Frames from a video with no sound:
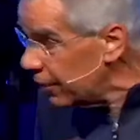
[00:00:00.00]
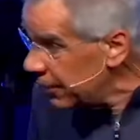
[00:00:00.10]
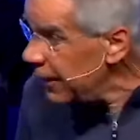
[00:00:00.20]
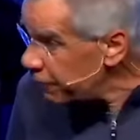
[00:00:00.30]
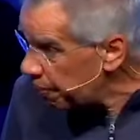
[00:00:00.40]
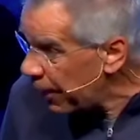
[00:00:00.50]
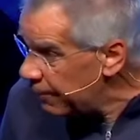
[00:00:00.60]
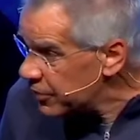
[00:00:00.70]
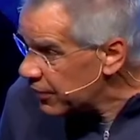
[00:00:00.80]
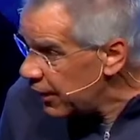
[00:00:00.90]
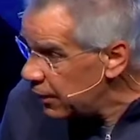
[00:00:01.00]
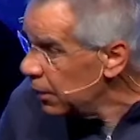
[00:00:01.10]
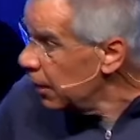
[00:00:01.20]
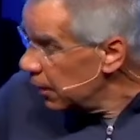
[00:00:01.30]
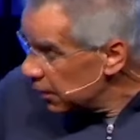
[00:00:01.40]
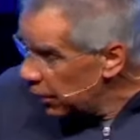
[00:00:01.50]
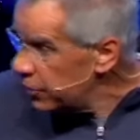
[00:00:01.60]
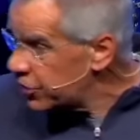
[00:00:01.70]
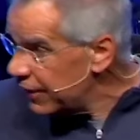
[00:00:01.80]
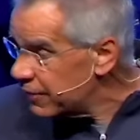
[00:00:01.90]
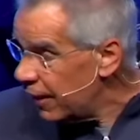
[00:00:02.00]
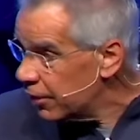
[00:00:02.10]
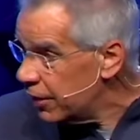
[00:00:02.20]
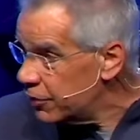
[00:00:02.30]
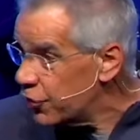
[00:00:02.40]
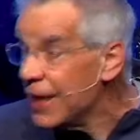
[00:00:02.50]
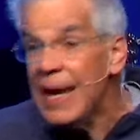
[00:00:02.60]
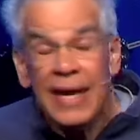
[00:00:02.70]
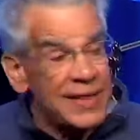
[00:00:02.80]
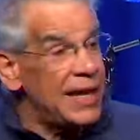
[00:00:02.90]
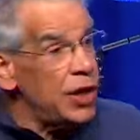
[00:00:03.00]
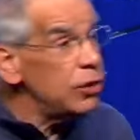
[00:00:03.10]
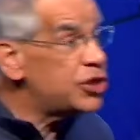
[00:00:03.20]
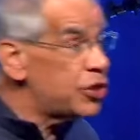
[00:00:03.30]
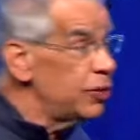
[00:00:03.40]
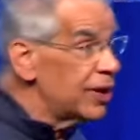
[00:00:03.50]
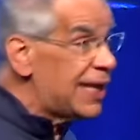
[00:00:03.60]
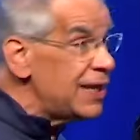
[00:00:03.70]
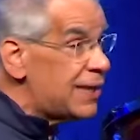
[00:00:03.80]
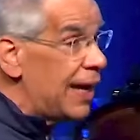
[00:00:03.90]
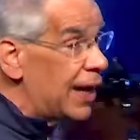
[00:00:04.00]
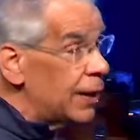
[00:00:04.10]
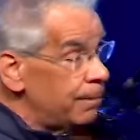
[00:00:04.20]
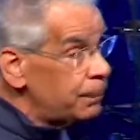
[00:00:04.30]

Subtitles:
Leave the promised land, go to Gentile country. They no sooner get there,